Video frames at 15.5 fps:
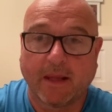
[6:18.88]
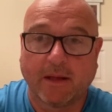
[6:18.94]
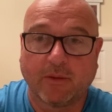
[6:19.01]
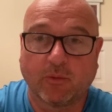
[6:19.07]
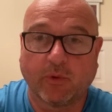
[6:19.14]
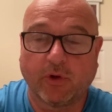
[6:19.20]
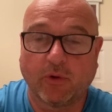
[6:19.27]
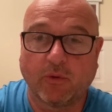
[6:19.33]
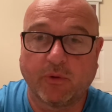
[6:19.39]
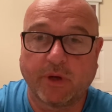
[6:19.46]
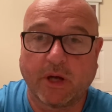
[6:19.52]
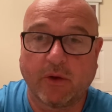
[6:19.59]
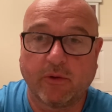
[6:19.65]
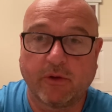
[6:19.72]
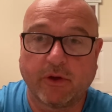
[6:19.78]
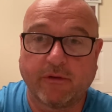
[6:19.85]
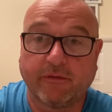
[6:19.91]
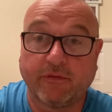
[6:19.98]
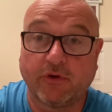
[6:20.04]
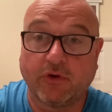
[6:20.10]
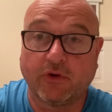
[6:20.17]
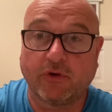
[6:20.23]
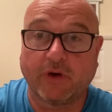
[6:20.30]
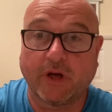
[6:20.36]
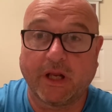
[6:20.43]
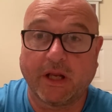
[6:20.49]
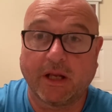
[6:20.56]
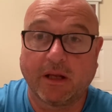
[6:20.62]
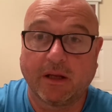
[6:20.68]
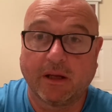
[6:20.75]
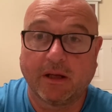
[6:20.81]
we all know that
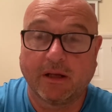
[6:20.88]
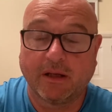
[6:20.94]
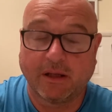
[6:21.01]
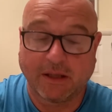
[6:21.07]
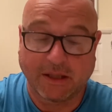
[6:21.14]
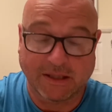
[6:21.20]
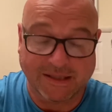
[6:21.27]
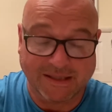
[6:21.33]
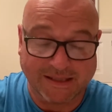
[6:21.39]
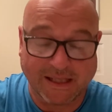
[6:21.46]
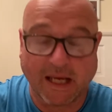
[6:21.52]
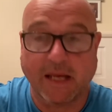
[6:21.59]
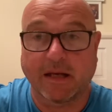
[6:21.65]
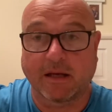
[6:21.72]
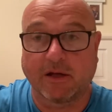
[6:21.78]
Fury can take